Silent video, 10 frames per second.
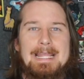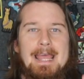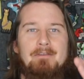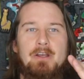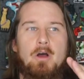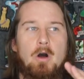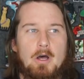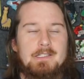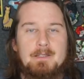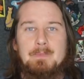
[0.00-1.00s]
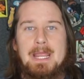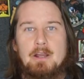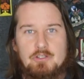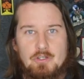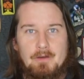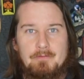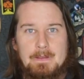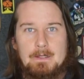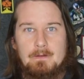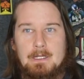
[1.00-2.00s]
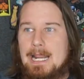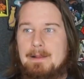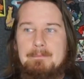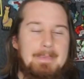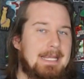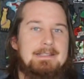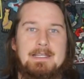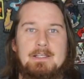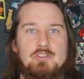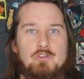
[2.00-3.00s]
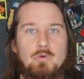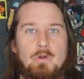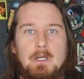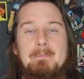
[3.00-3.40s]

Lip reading: They have an awesome airsoft field, an amazing store.